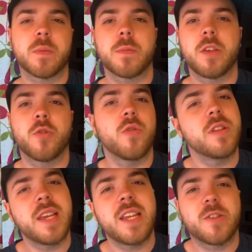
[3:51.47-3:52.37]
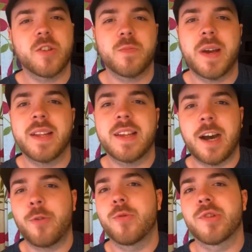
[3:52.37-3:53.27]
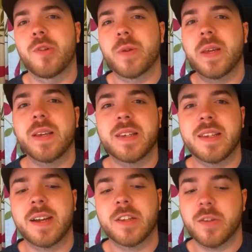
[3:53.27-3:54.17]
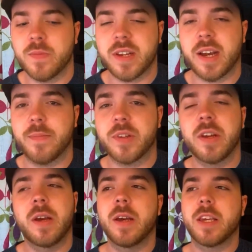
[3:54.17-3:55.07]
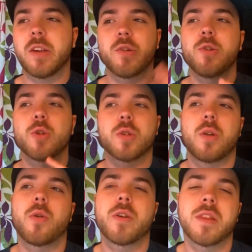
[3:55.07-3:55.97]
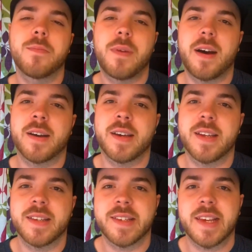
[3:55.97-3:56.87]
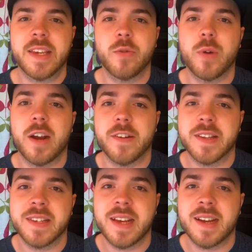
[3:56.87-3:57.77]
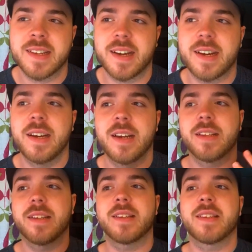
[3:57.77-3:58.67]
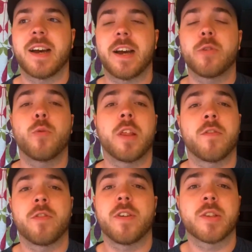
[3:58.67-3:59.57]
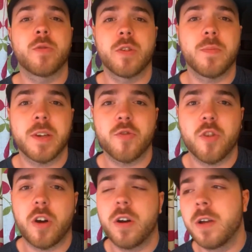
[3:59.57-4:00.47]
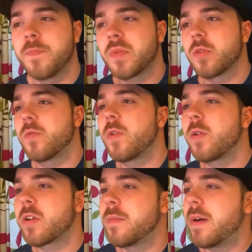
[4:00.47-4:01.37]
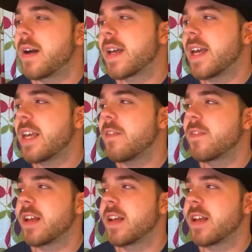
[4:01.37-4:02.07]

You don't need to spend hours looking at stats sometimes you can just look at the market and see where it's sat at to decide whether or not it's going to be a draw. So if we look at the market here for